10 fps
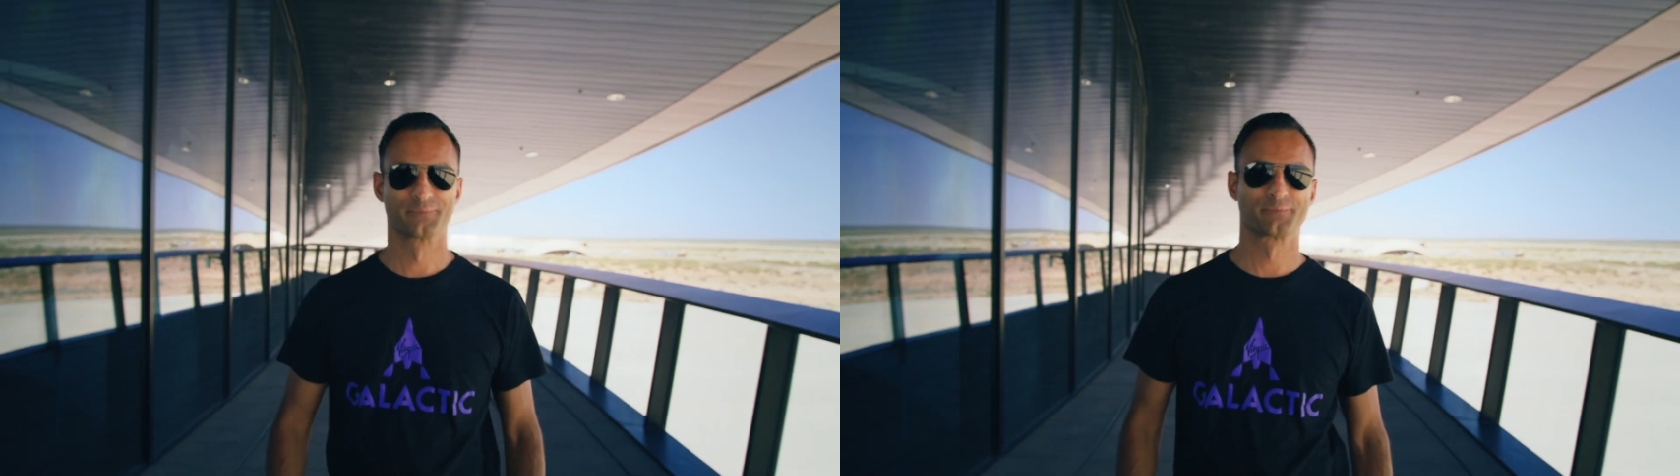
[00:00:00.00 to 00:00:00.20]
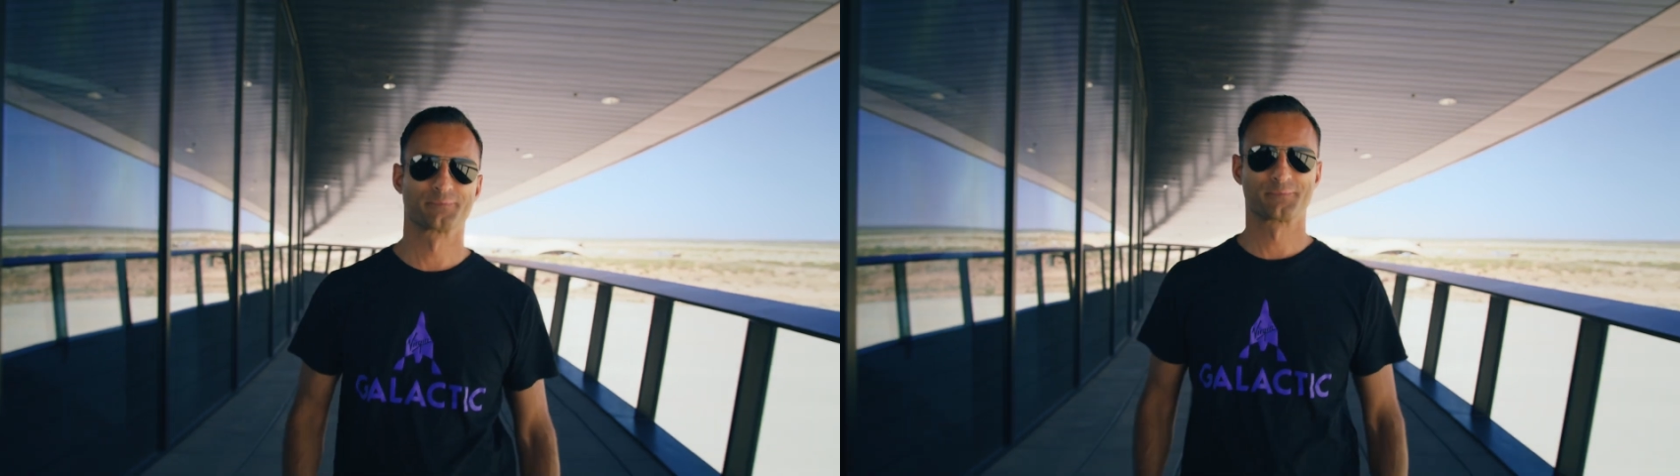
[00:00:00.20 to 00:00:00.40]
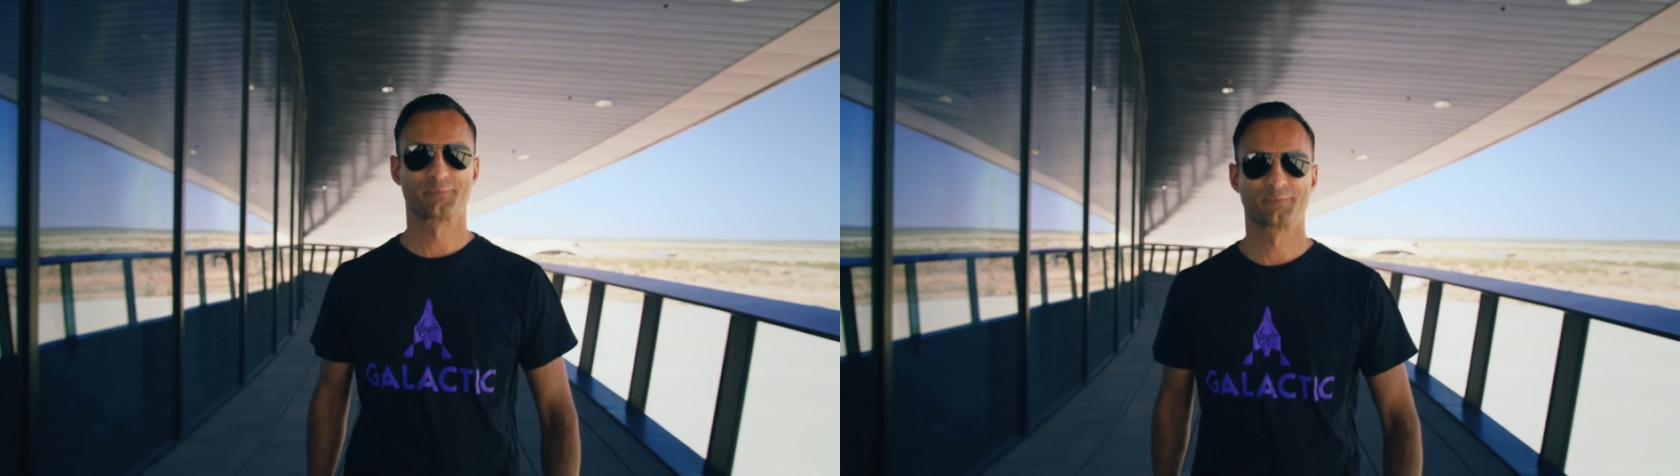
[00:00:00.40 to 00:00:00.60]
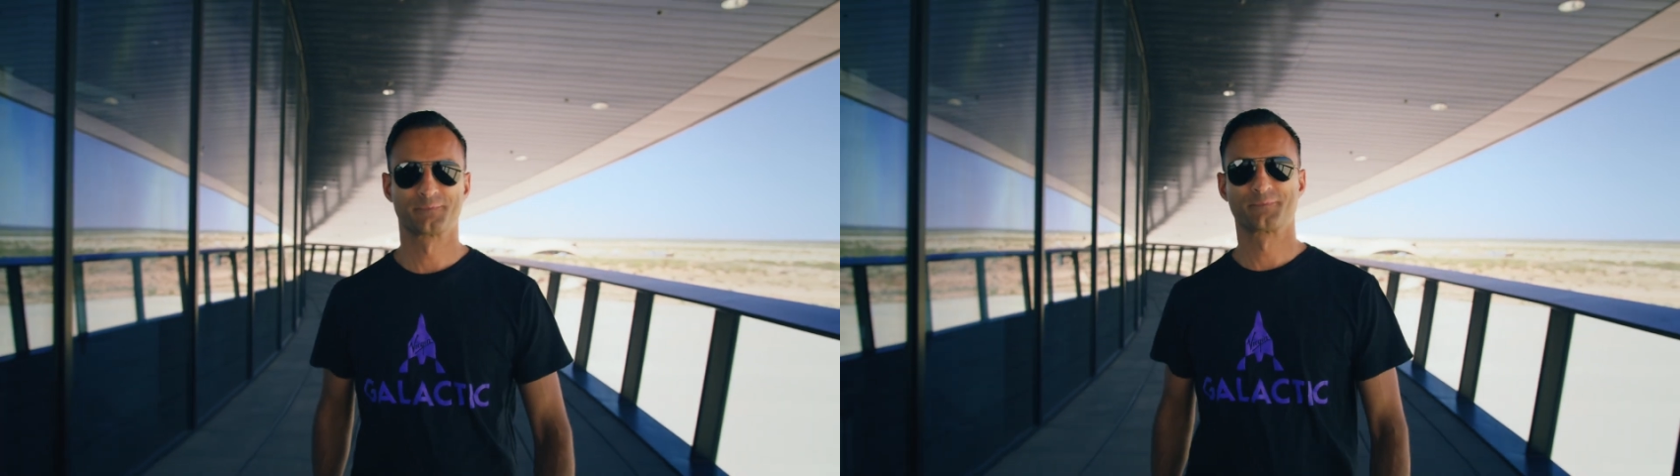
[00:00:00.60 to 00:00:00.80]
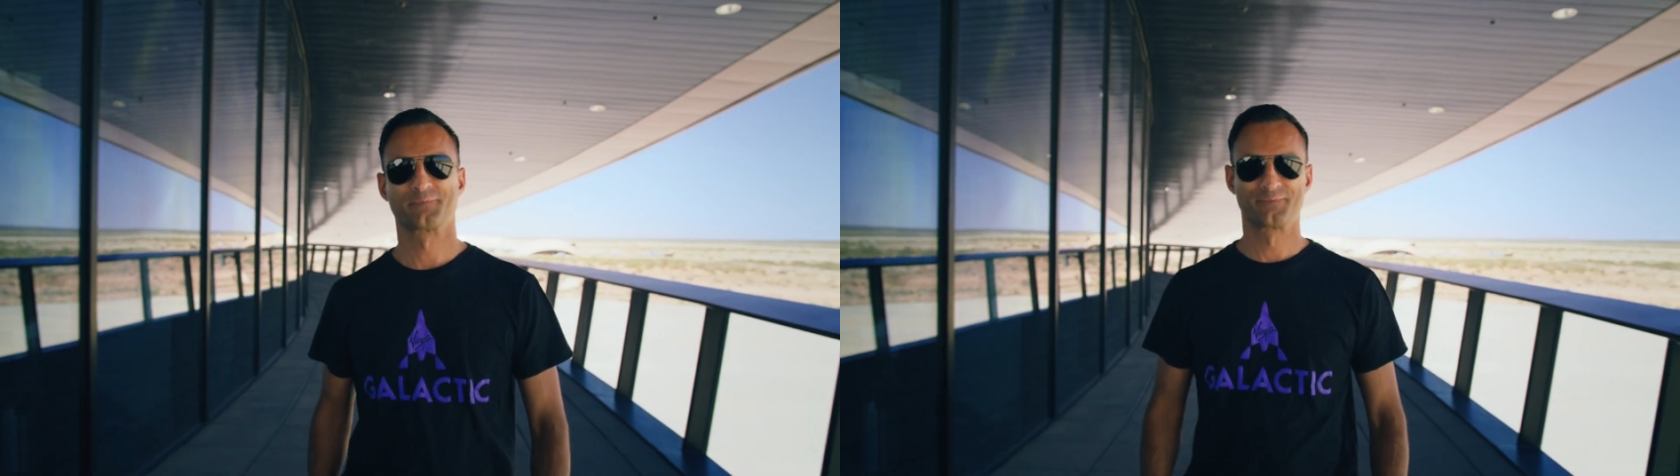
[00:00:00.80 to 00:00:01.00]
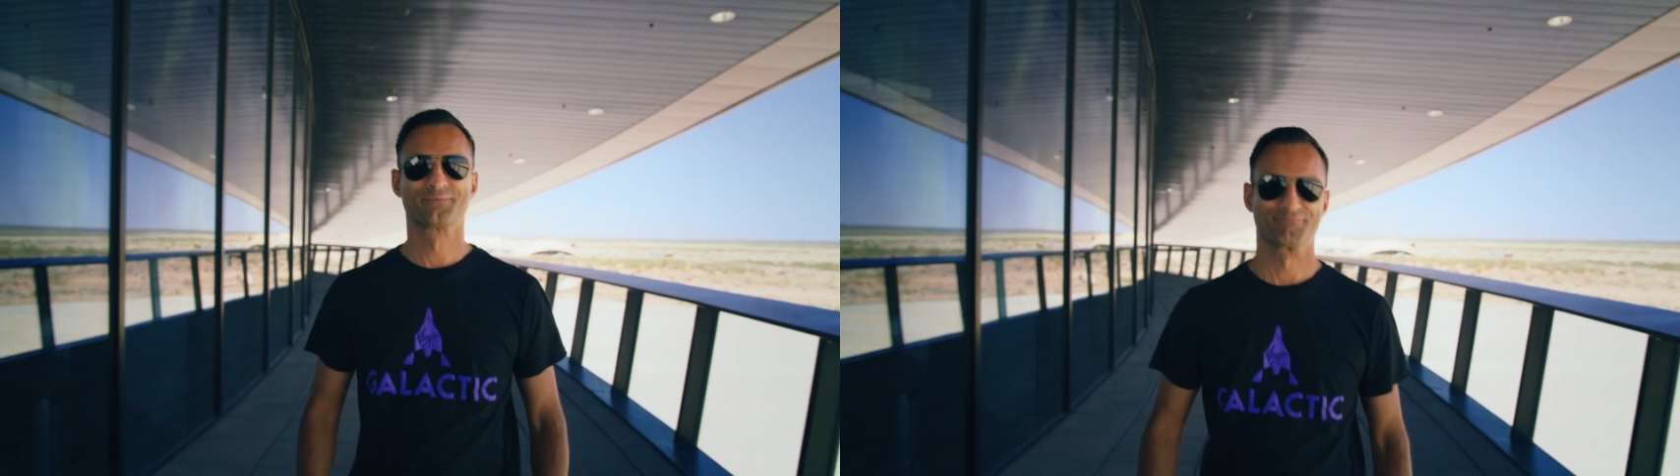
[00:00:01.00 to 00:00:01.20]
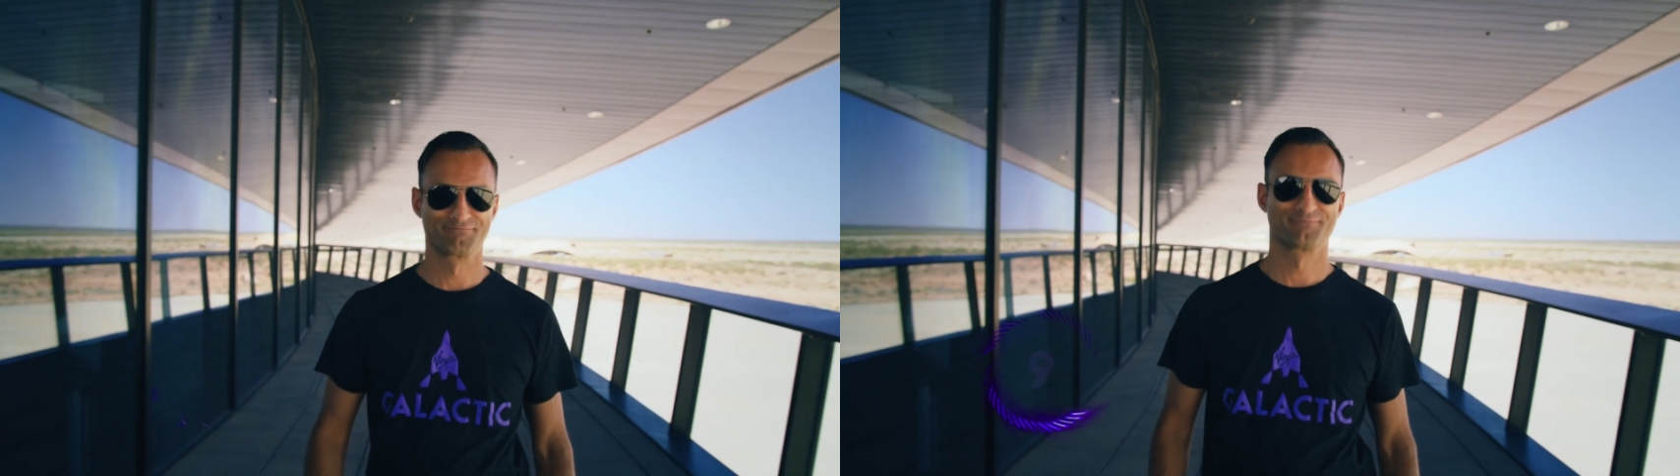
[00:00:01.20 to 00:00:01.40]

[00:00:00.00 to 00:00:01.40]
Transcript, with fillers: Epic. What's your